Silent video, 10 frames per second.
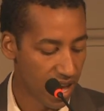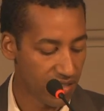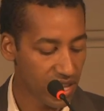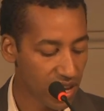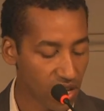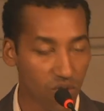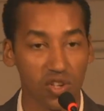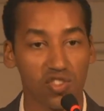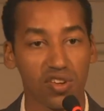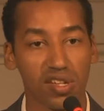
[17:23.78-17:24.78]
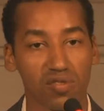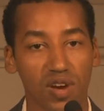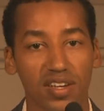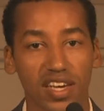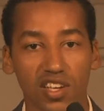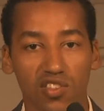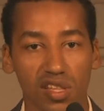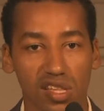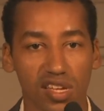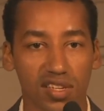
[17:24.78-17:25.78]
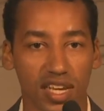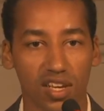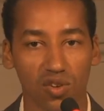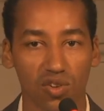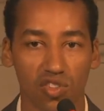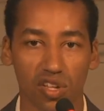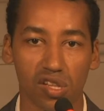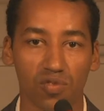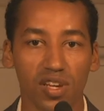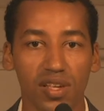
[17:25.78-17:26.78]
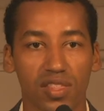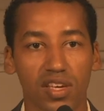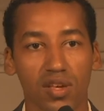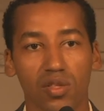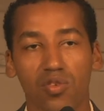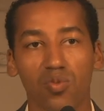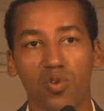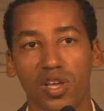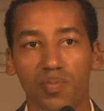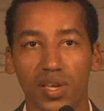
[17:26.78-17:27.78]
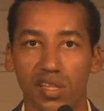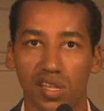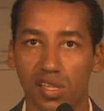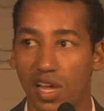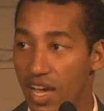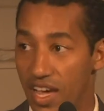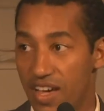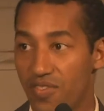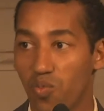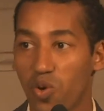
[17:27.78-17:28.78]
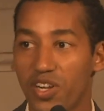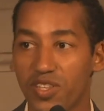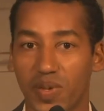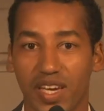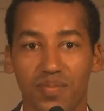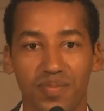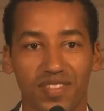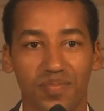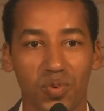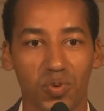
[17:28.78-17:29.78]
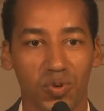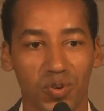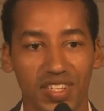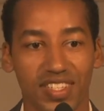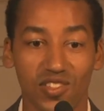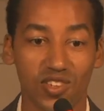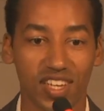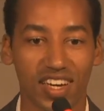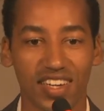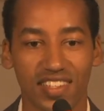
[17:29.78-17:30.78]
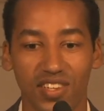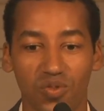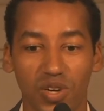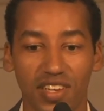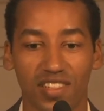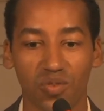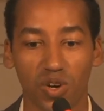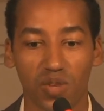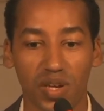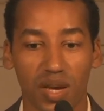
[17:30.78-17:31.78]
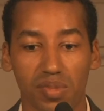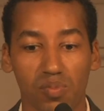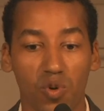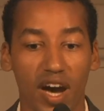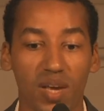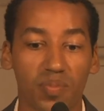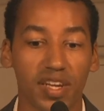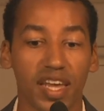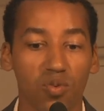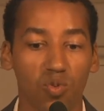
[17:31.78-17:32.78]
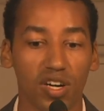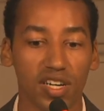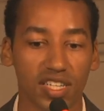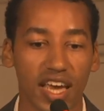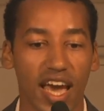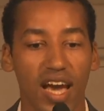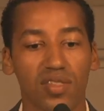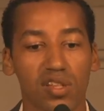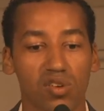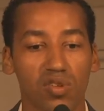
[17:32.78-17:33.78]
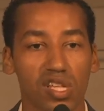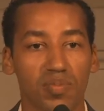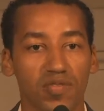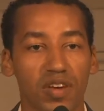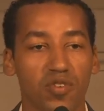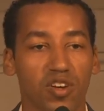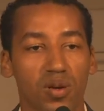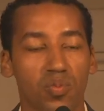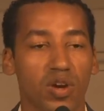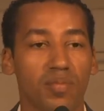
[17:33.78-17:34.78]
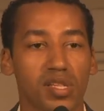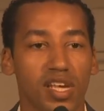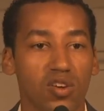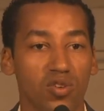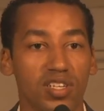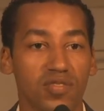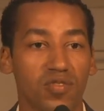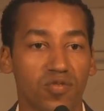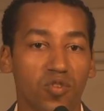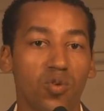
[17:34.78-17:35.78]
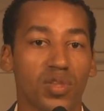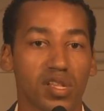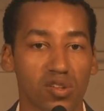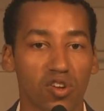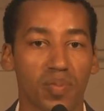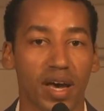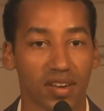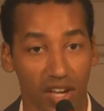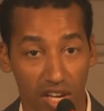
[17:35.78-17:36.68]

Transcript: The other question is around agency and technology. So really thinking through what it means as the world becomes more digitized in a way, as the world becomes more hyper-networked, how this concept of Africa can perhaps take on a different form that's not about